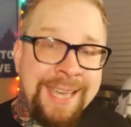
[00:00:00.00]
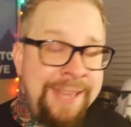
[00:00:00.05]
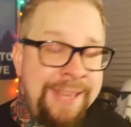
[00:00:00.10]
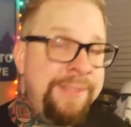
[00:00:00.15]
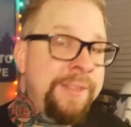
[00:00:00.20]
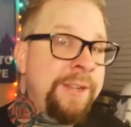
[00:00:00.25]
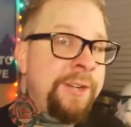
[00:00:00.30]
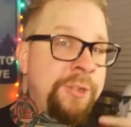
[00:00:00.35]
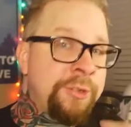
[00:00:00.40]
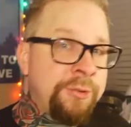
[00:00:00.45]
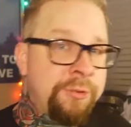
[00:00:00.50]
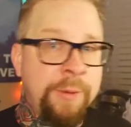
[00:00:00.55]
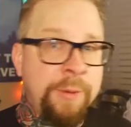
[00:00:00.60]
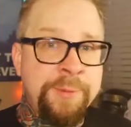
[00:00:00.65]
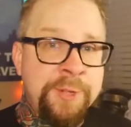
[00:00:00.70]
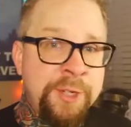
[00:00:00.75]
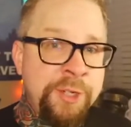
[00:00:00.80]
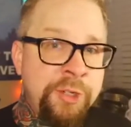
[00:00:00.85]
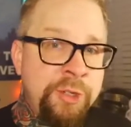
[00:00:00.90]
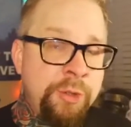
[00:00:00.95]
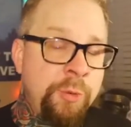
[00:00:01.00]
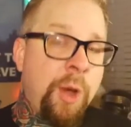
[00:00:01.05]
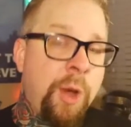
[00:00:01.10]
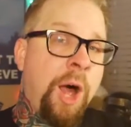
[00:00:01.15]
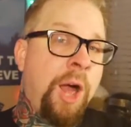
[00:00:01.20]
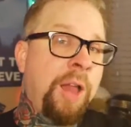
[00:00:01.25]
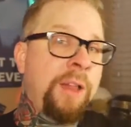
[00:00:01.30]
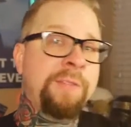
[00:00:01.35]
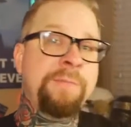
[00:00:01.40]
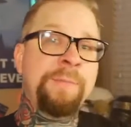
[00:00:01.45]
in the description to
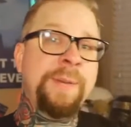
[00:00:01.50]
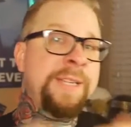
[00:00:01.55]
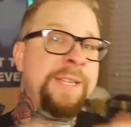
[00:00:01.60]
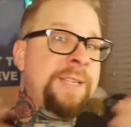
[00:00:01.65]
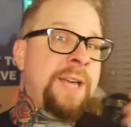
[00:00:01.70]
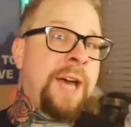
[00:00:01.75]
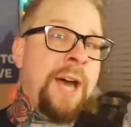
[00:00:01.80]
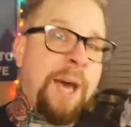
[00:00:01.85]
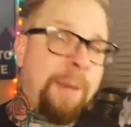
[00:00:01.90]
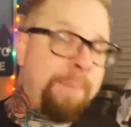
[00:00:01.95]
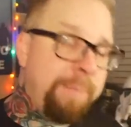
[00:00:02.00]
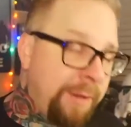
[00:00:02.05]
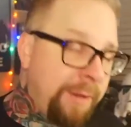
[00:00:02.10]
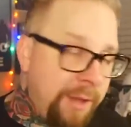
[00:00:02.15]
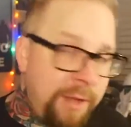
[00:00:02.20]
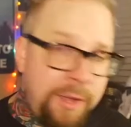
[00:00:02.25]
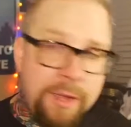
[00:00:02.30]
all of my top